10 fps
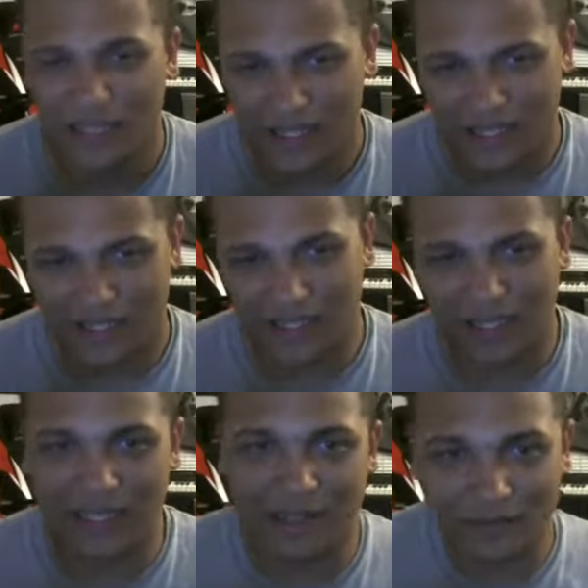You get to
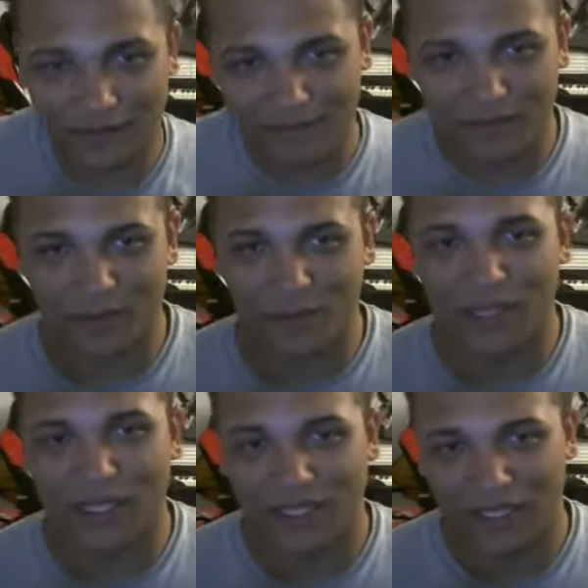like, when you
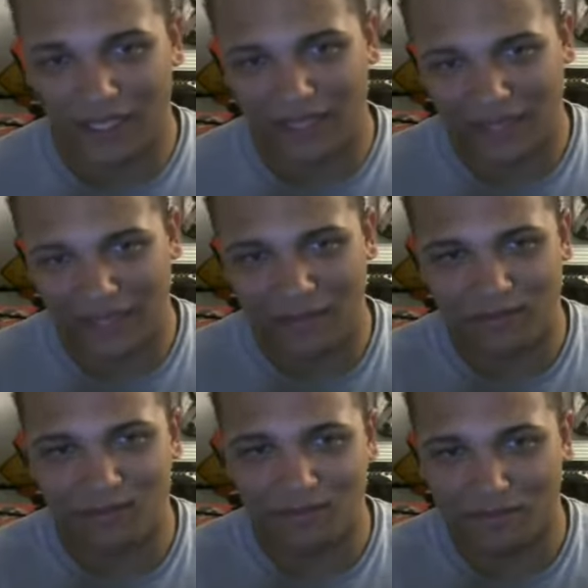get to like that
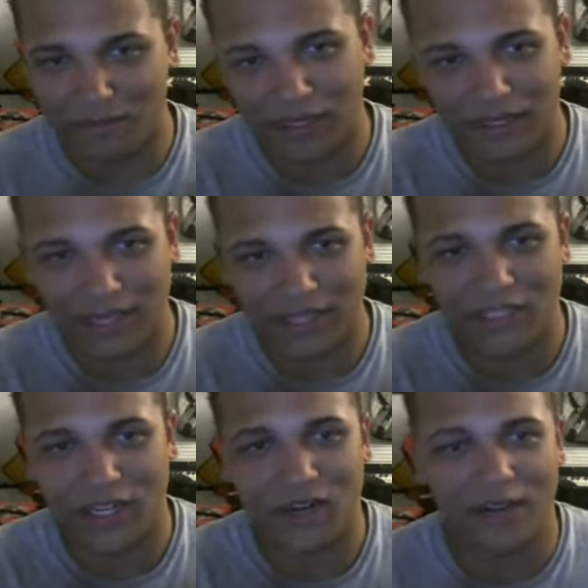middle
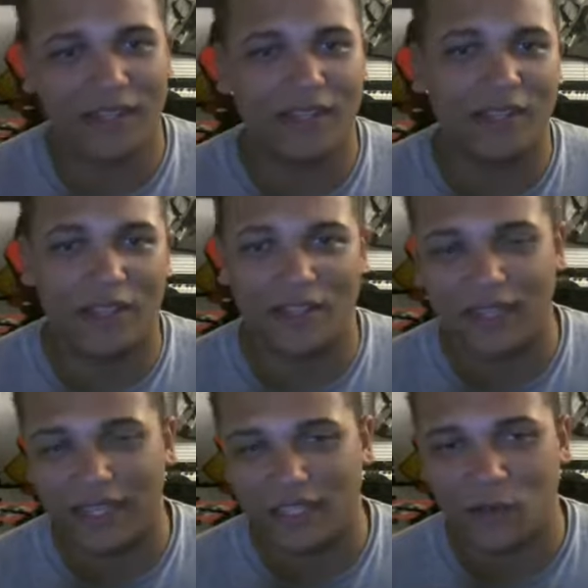age area, like
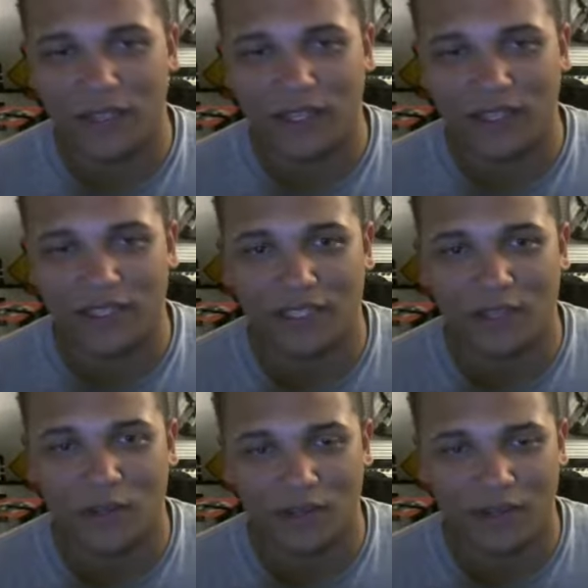late 20s to
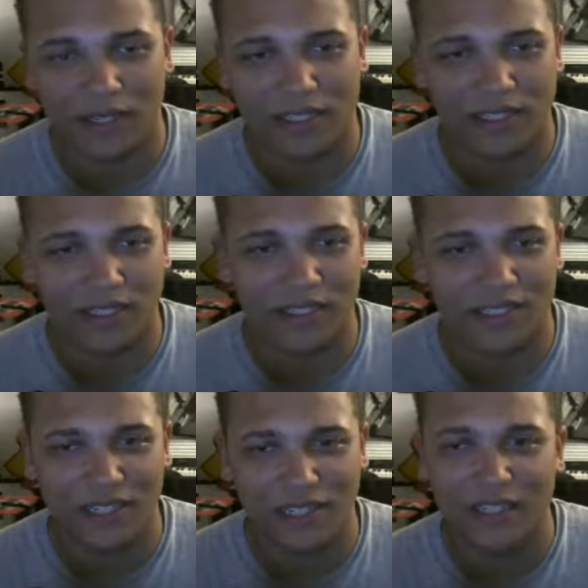your 30s and such,
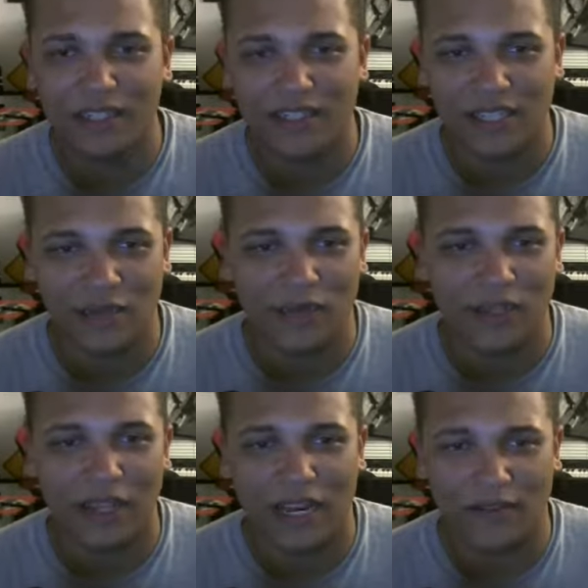it's like when a
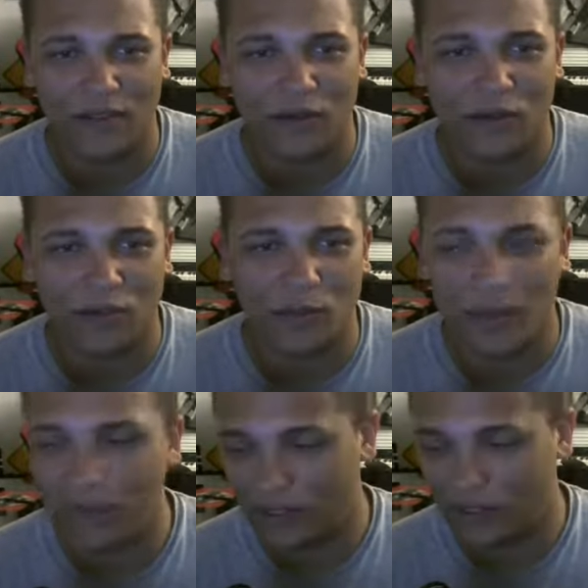lot of the older
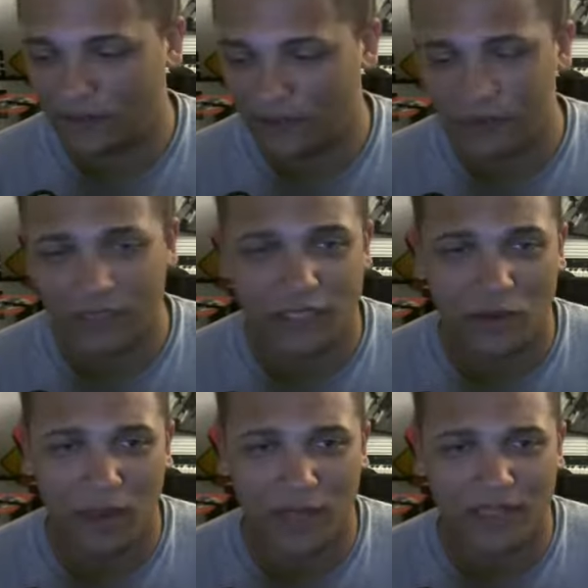people in your family start
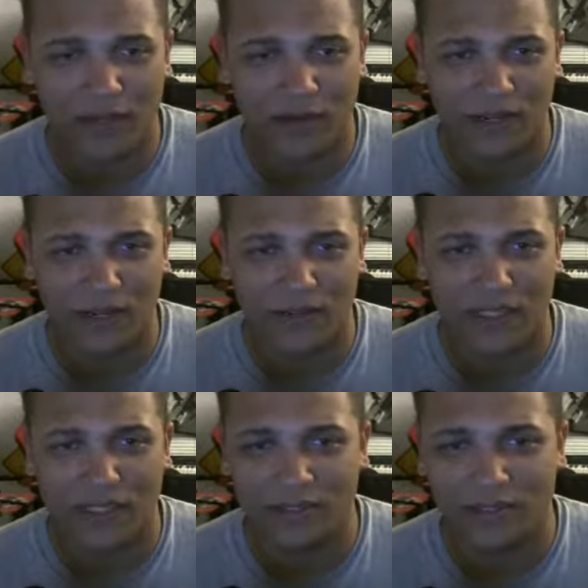passing away. It really
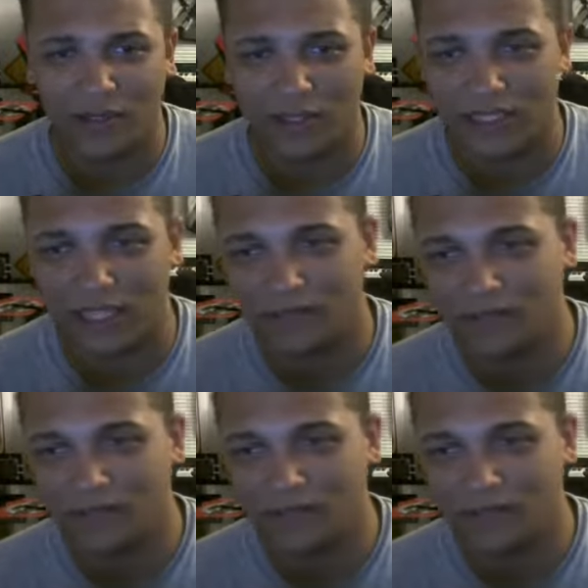is very sad.